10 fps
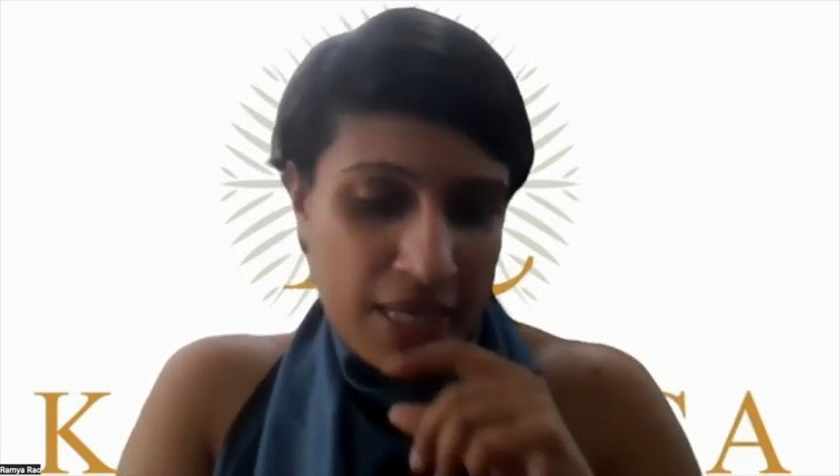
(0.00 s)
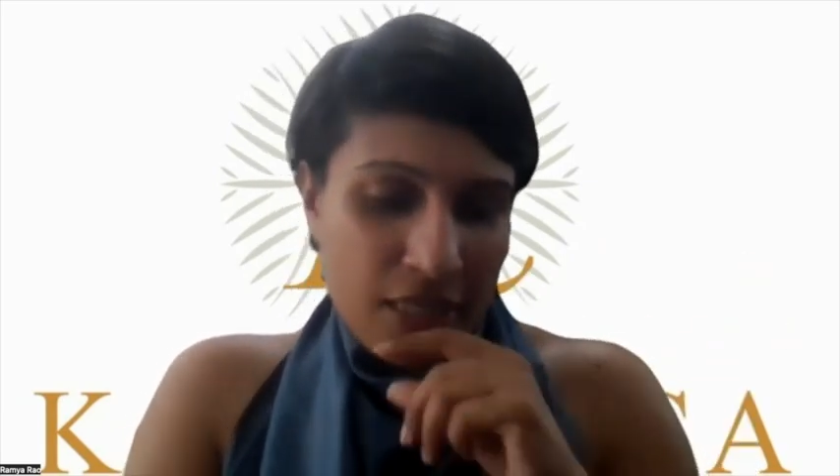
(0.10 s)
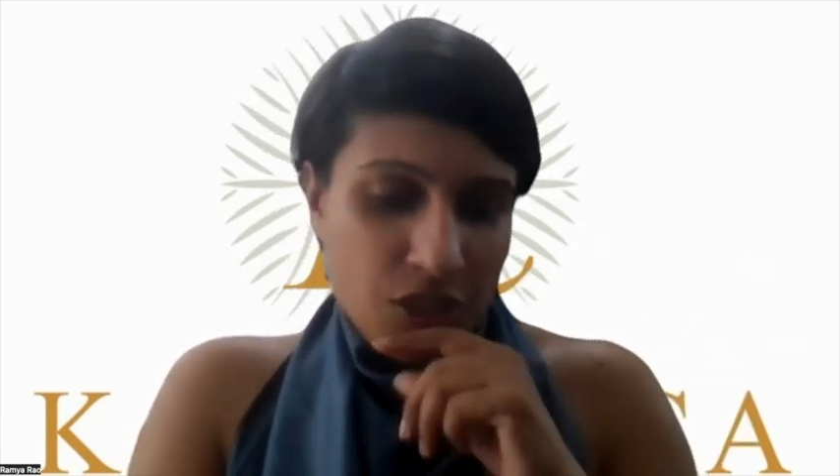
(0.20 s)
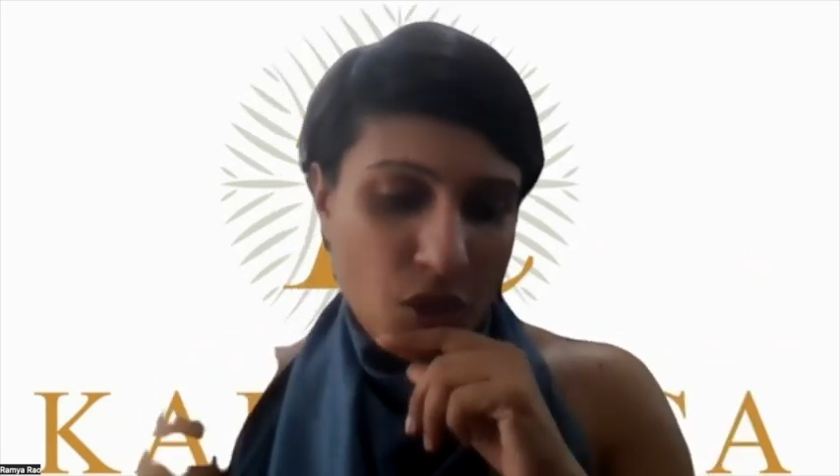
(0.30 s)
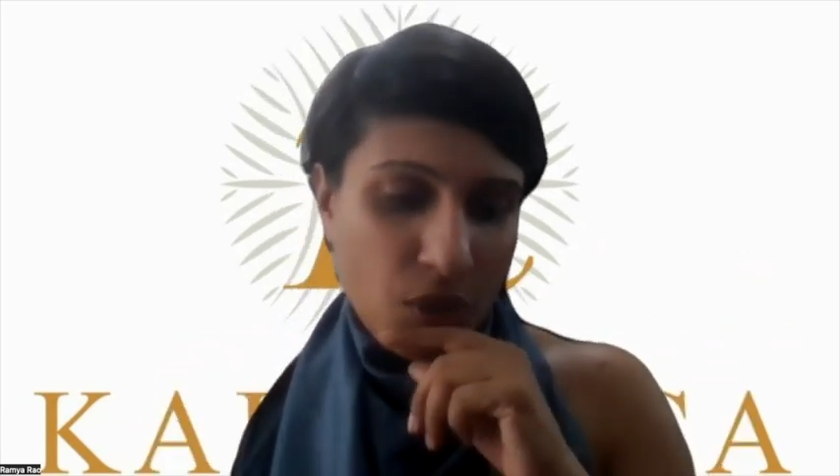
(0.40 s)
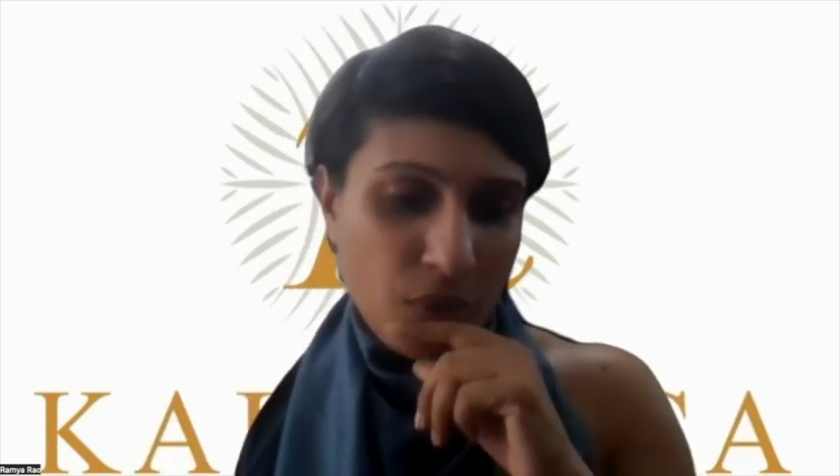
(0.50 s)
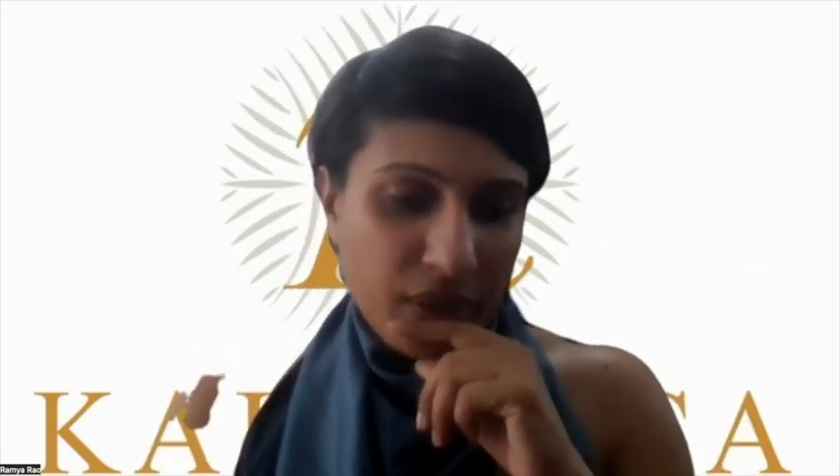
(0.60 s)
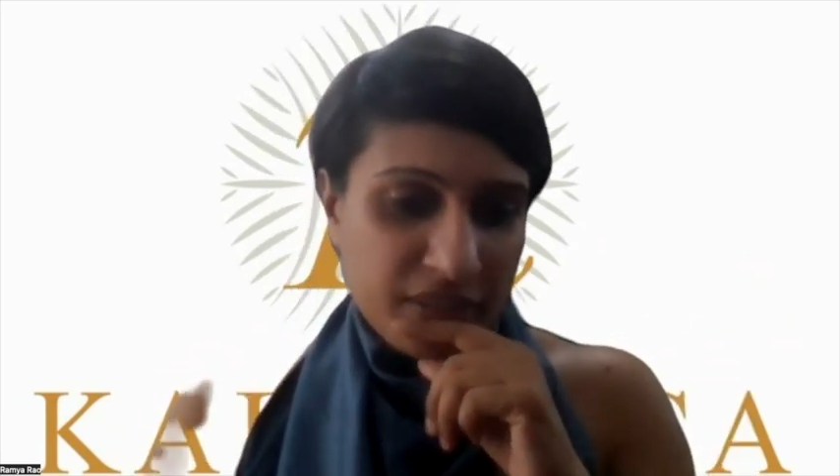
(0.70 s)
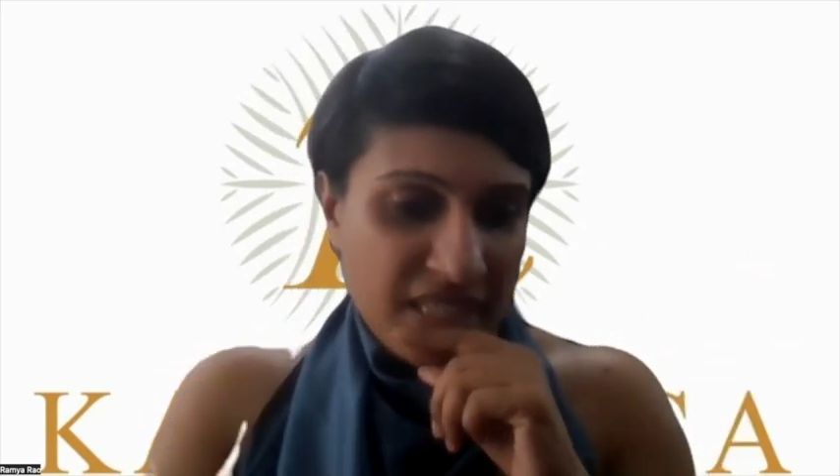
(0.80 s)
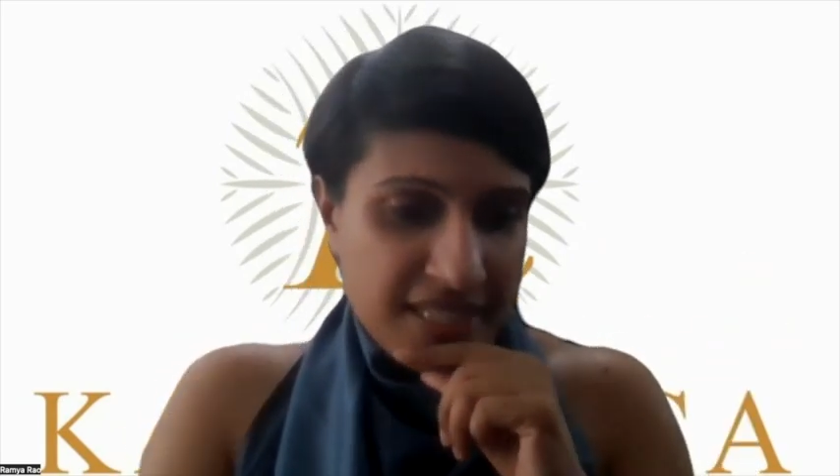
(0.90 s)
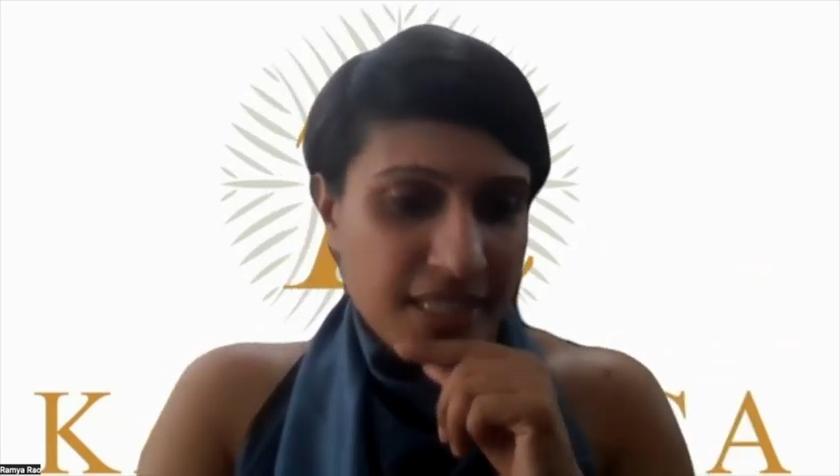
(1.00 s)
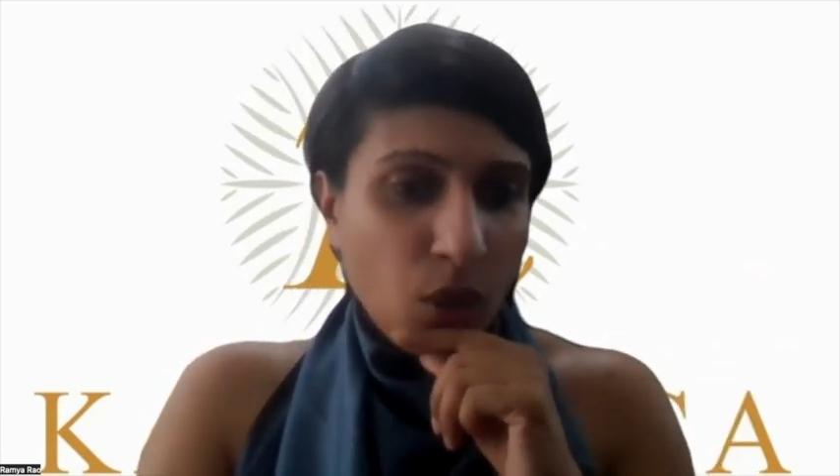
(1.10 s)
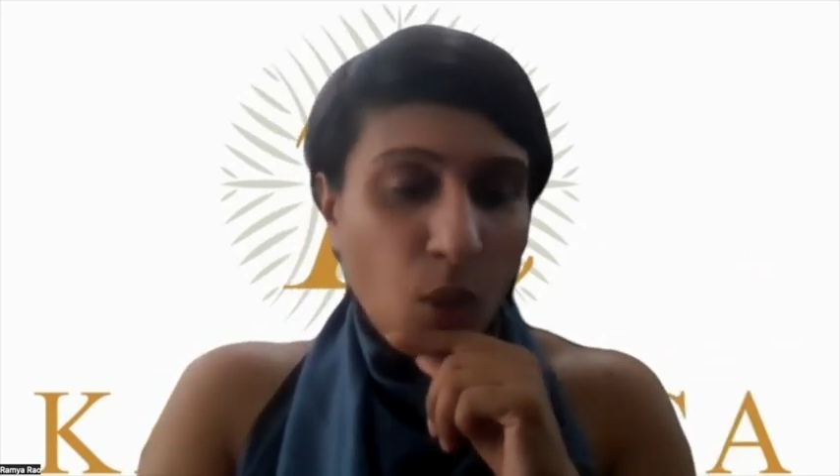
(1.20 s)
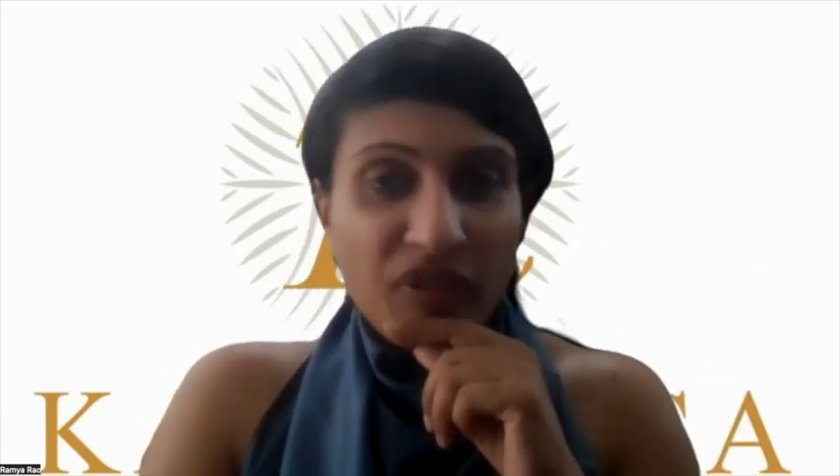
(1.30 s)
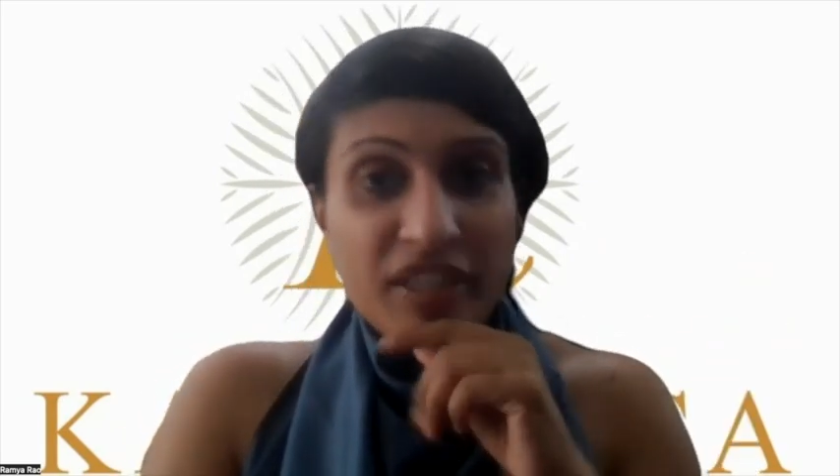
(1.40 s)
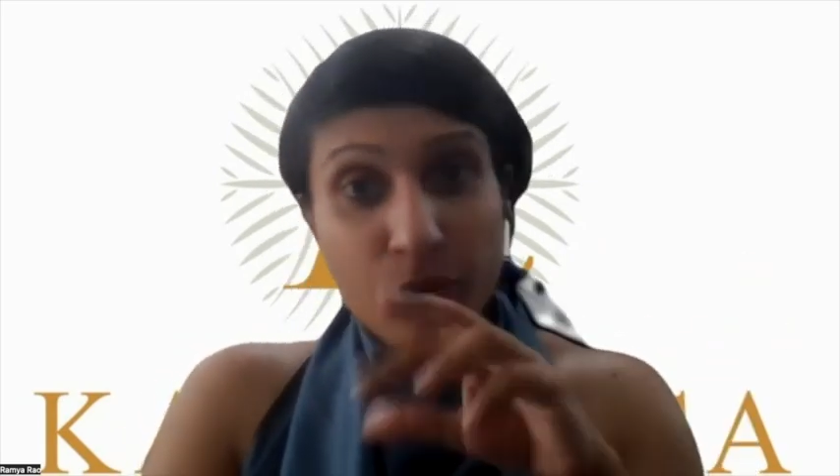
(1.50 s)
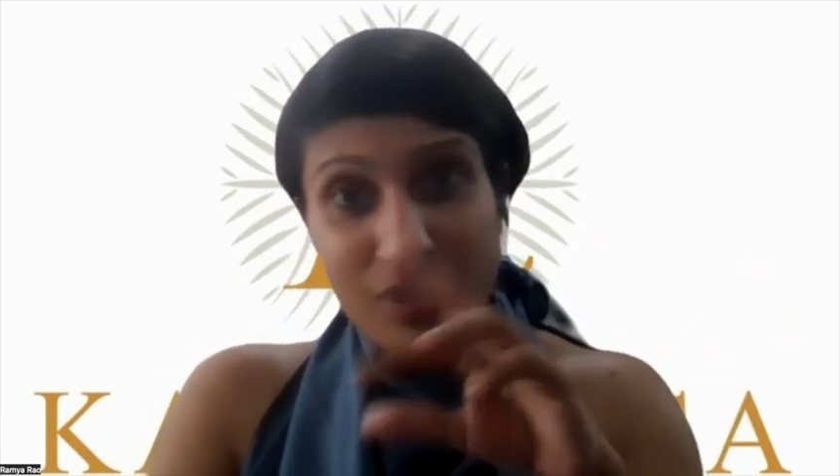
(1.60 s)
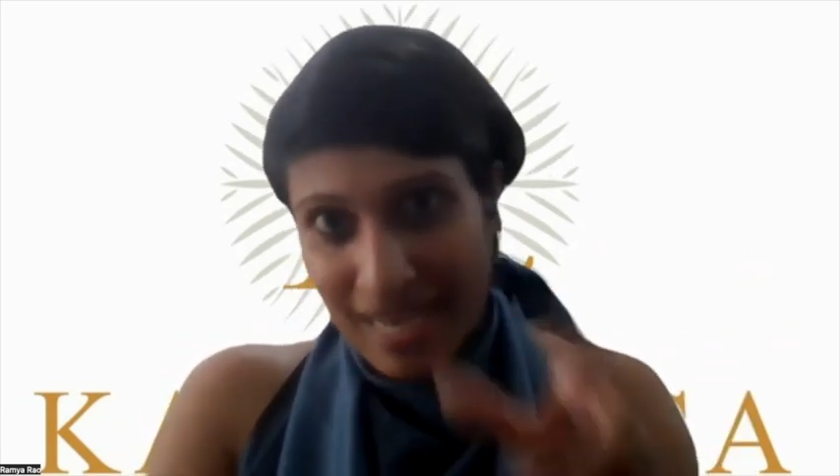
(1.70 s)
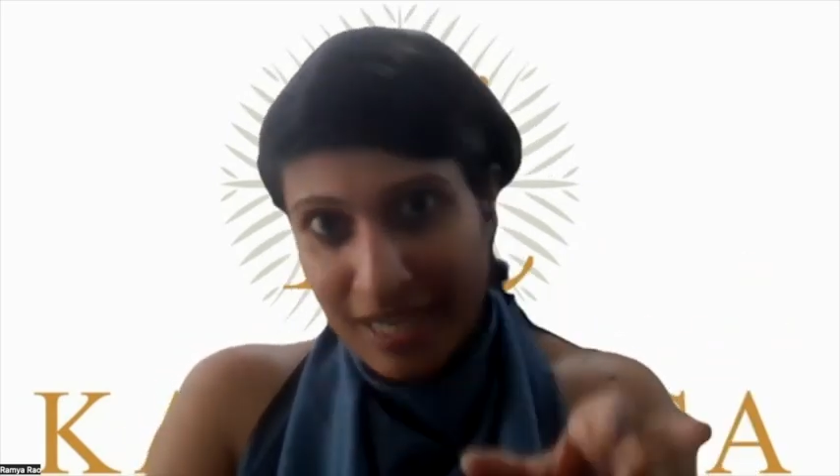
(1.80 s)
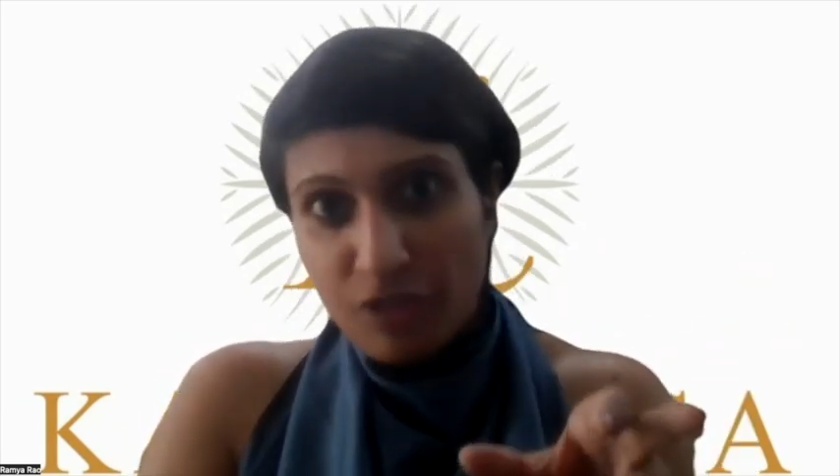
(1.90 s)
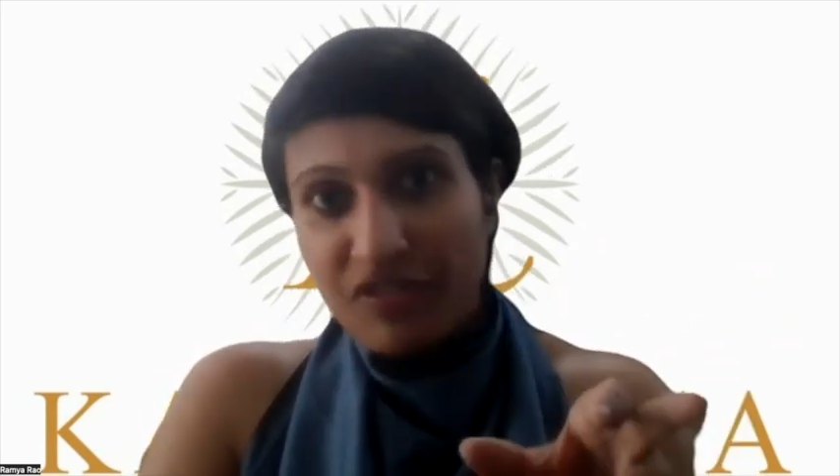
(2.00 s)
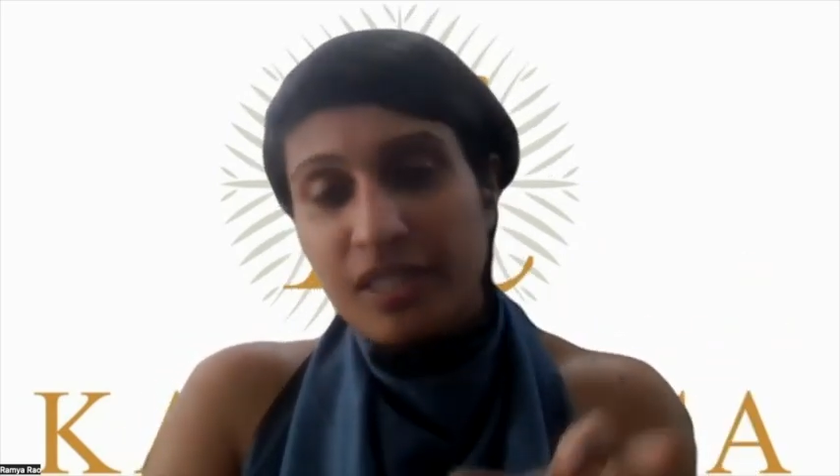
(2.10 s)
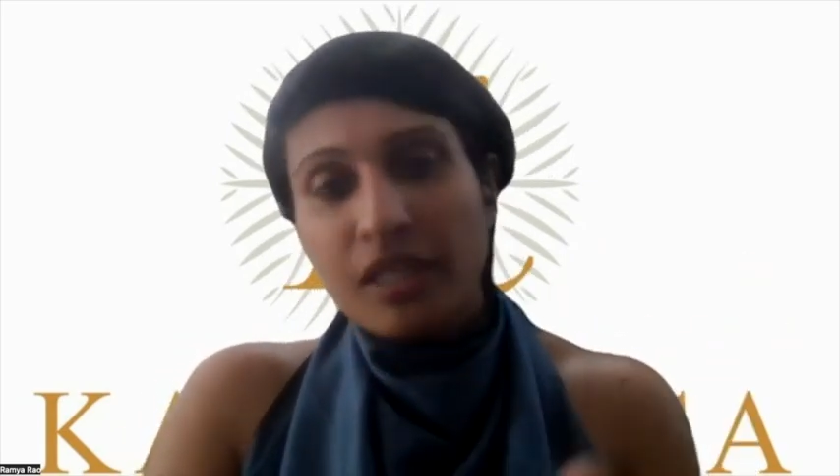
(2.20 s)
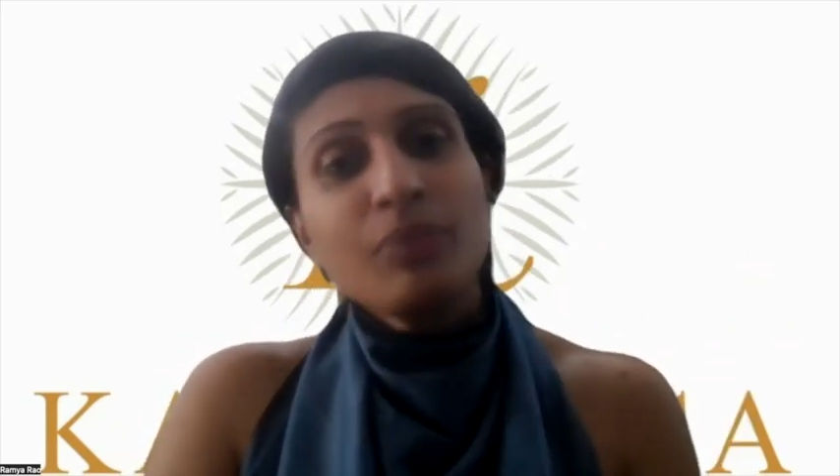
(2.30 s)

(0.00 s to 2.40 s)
So this year, hopefully towards the end of the year,